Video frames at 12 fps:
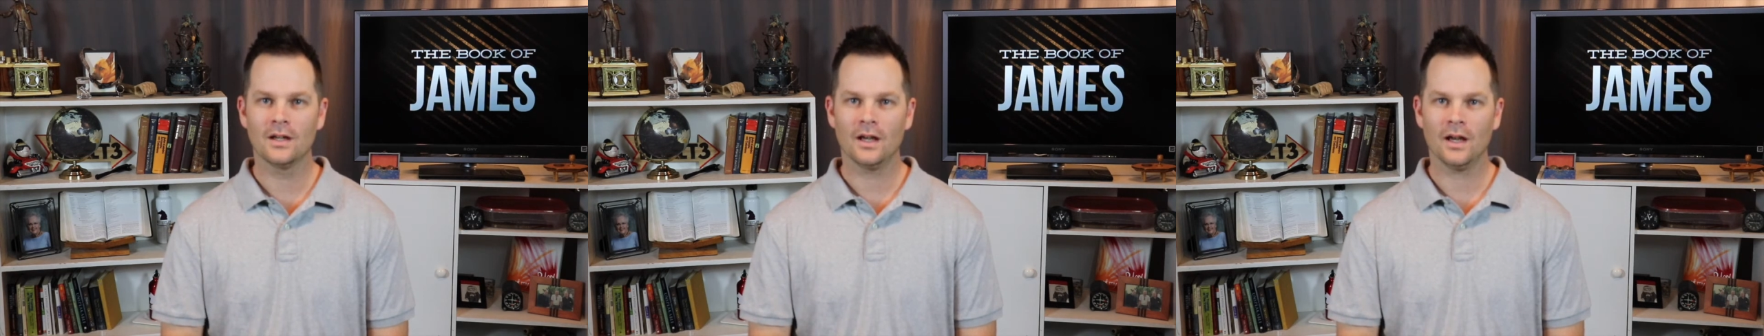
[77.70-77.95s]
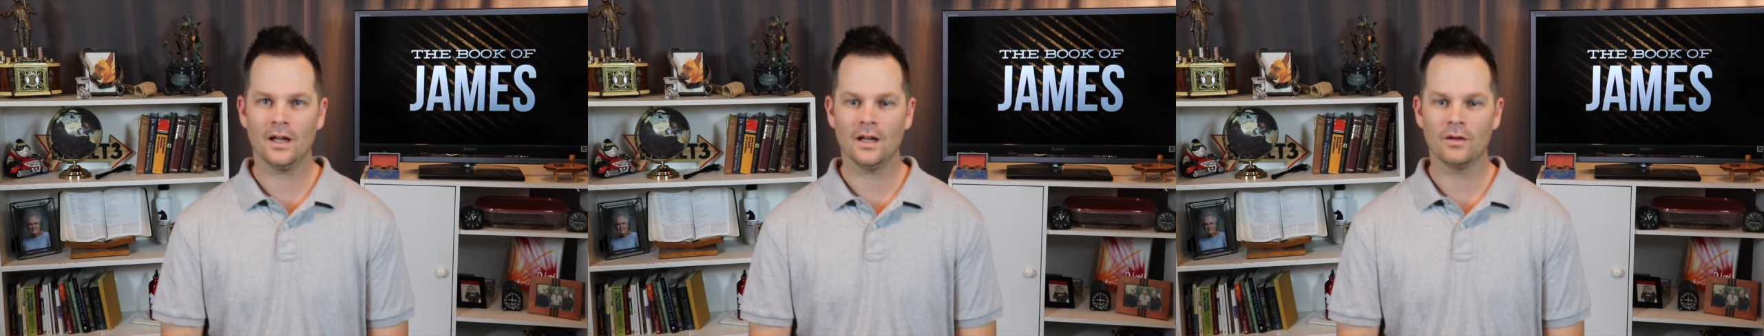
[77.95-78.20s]

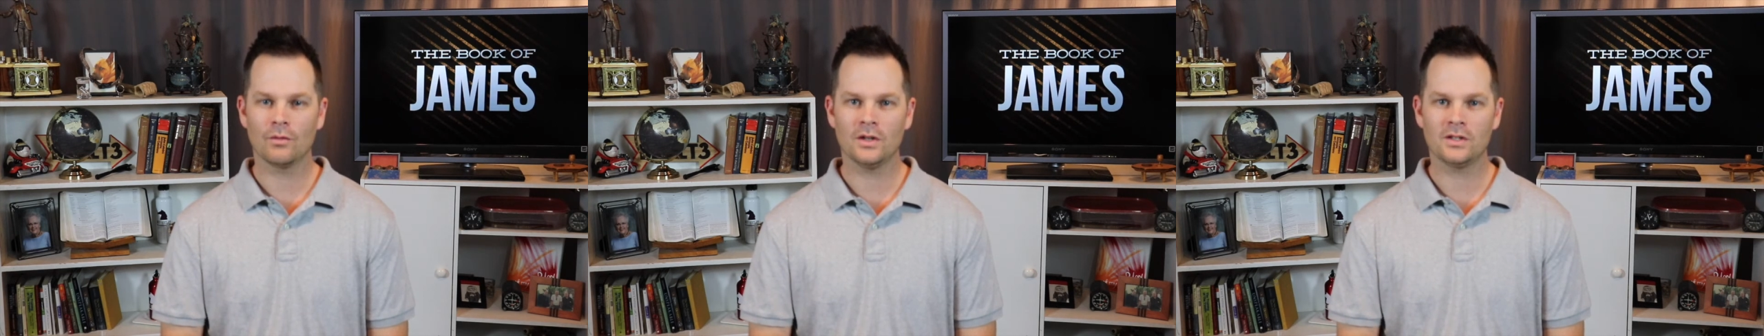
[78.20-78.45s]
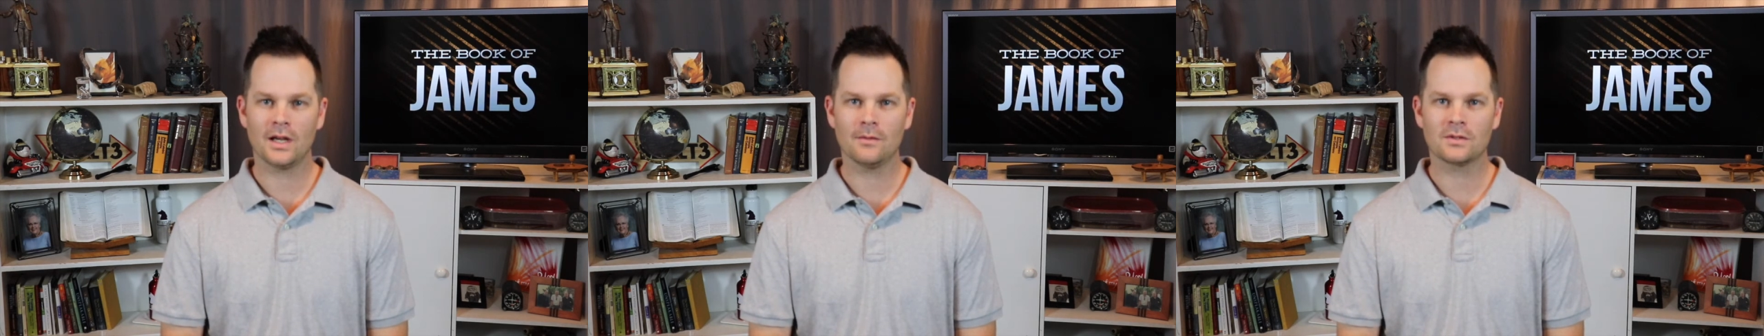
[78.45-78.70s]
And what
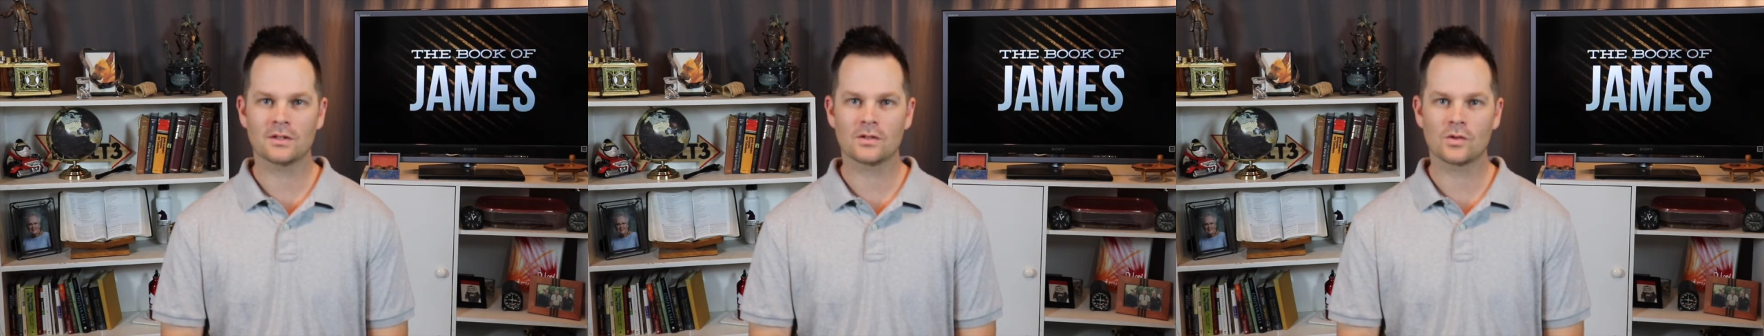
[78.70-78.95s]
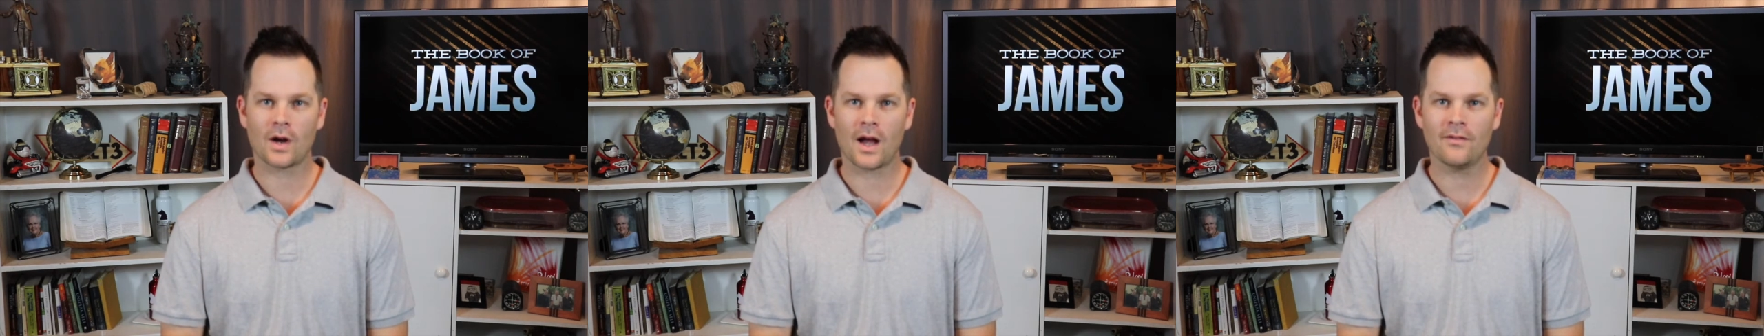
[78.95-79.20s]
James is
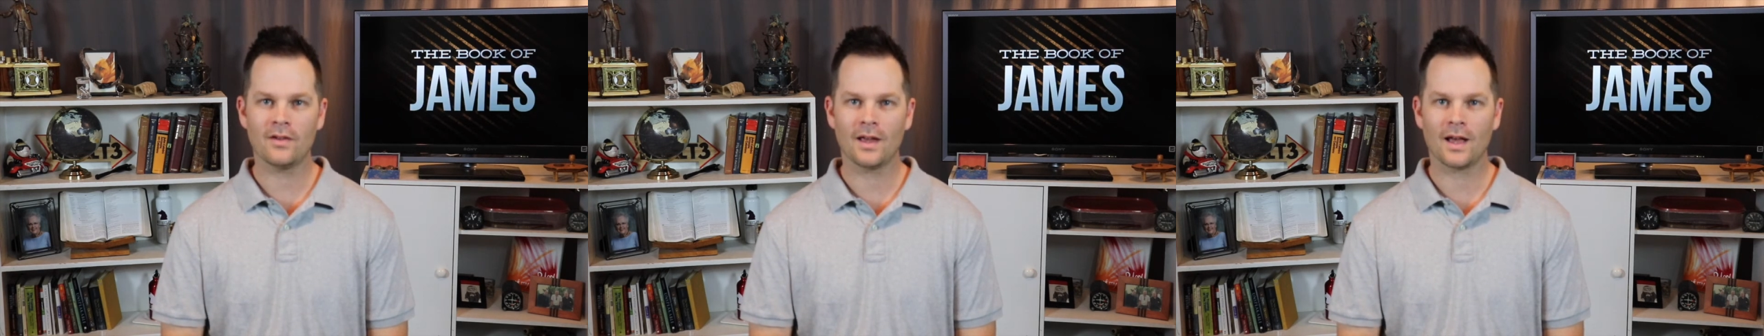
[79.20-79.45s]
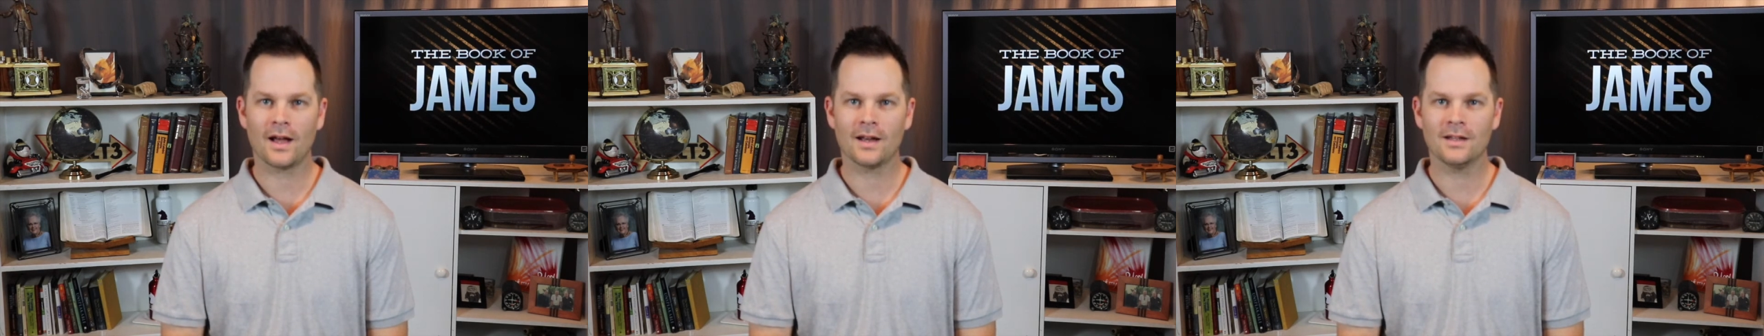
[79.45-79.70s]
driving
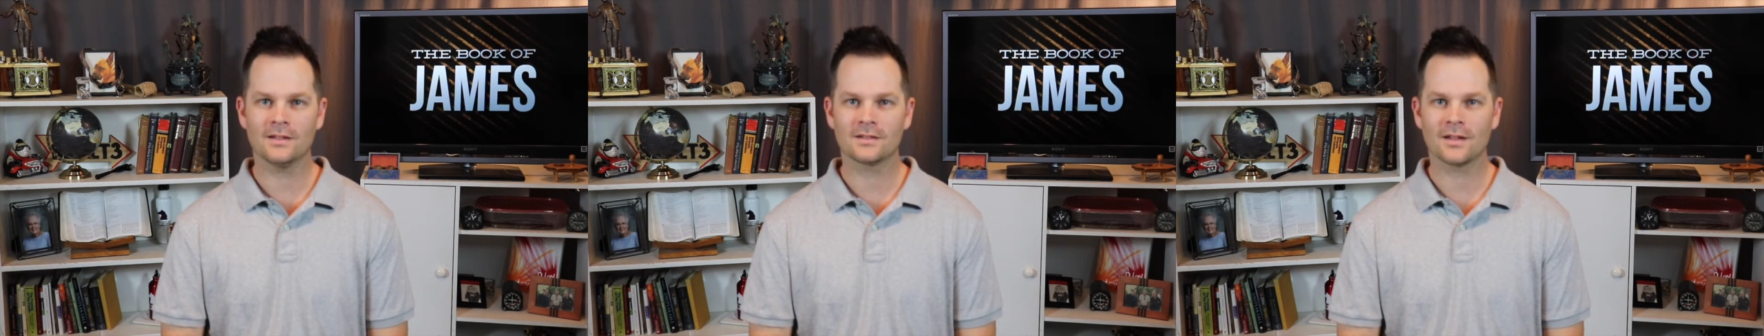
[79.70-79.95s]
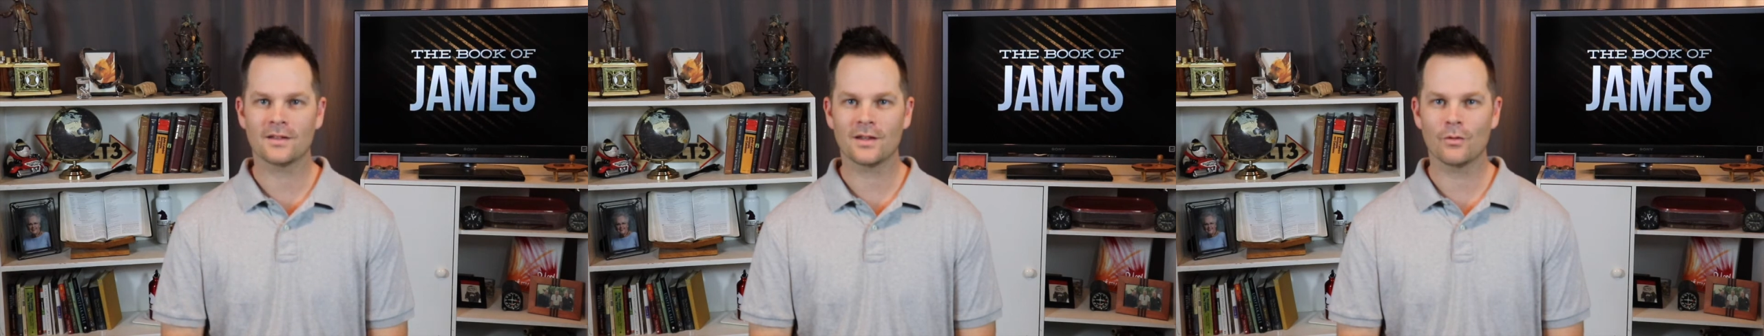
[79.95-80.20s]
at is
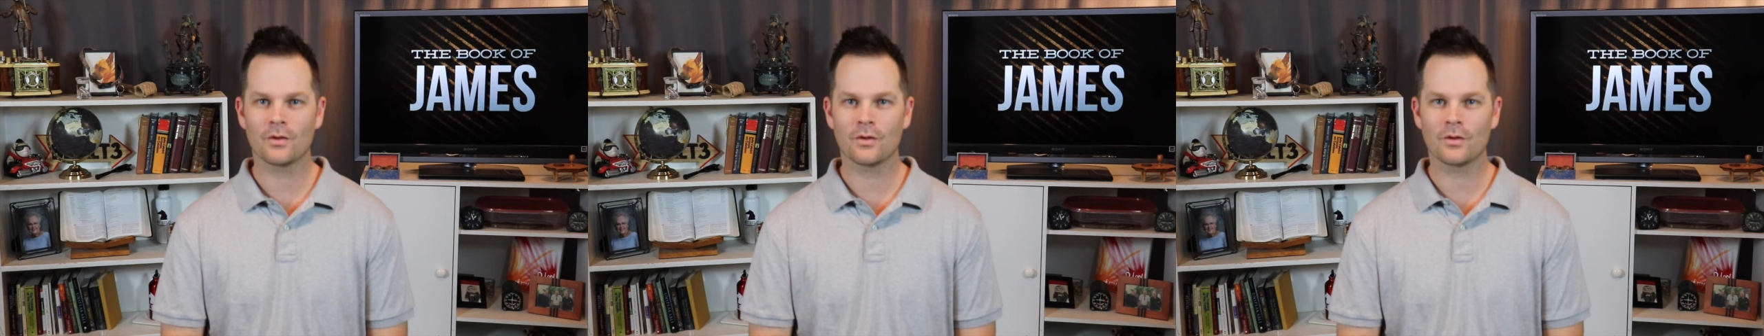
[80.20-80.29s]
something